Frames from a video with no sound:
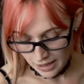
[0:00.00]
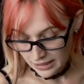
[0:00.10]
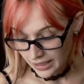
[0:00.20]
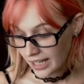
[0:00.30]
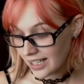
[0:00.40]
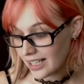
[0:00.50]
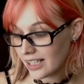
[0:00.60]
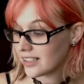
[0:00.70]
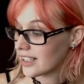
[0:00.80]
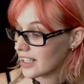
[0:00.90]
and it
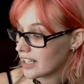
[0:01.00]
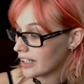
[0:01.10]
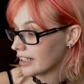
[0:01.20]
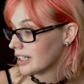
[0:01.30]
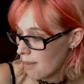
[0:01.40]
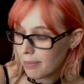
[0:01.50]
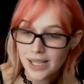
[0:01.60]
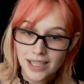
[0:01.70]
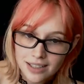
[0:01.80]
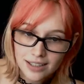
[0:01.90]
is the
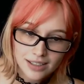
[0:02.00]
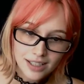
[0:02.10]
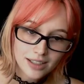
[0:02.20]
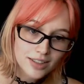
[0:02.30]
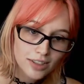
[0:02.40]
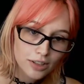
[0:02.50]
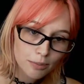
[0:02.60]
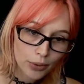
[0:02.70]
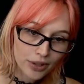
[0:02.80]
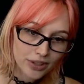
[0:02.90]
Ballistic
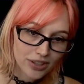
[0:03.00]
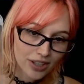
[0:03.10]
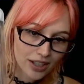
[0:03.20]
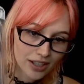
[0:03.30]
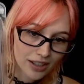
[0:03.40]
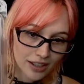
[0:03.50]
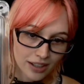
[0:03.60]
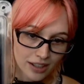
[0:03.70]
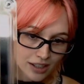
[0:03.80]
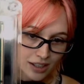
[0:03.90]
Sport
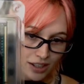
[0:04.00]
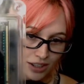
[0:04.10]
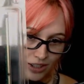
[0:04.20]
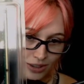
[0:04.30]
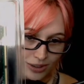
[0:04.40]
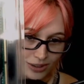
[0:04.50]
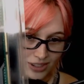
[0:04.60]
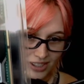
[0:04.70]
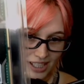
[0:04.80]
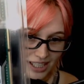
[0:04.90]
2
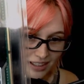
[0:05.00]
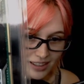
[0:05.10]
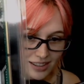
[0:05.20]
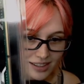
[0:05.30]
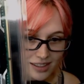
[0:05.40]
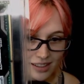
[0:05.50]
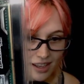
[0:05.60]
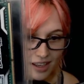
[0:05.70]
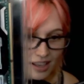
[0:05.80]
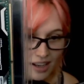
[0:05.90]
sticks
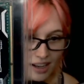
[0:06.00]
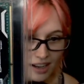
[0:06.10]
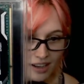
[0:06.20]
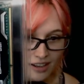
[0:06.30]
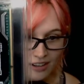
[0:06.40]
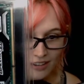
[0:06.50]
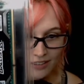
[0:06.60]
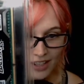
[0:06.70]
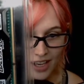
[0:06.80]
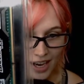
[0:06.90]
of
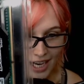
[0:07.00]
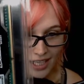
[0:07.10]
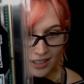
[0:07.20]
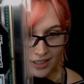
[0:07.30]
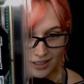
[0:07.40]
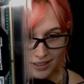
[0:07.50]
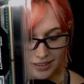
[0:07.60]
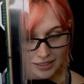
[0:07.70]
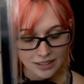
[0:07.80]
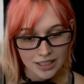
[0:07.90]
8,
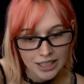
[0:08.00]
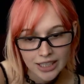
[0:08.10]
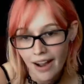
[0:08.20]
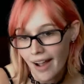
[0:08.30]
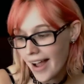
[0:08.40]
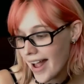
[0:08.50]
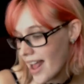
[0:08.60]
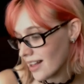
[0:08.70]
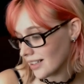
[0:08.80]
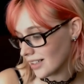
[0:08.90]

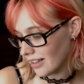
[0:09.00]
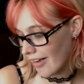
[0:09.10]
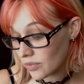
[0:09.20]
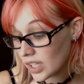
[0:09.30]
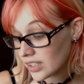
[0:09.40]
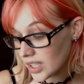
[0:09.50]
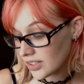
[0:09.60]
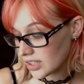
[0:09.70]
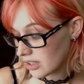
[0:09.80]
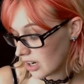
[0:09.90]
and this
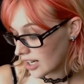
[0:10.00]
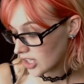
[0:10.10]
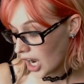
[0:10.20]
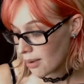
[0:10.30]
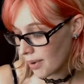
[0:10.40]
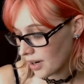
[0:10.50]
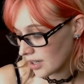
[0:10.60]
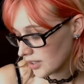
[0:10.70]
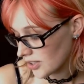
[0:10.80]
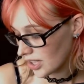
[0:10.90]
also got top
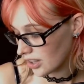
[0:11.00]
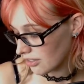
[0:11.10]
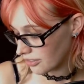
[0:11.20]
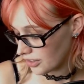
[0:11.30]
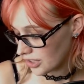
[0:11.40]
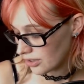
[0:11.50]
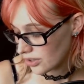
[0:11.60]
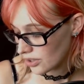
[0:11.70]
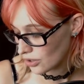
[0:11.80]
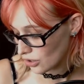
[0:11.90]
marks in the
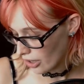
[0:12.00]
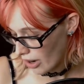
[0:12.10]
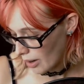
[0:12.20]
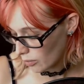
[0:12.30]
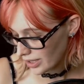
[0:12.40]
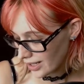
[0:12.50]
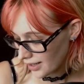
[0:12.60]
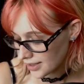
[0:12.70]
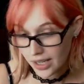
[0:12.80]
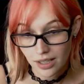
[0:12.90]
reviews, so I'm really
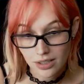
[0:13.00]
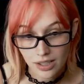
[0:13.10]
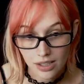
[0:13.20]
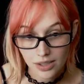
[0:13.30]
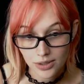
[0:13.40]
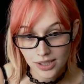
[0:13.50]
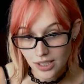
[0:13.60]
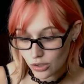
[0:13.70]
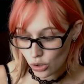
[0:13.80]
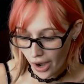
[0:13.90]
excited to use it
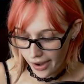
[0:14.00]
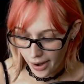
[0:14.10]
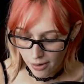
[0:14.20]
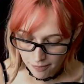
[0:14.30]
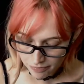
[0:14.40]
and try it out.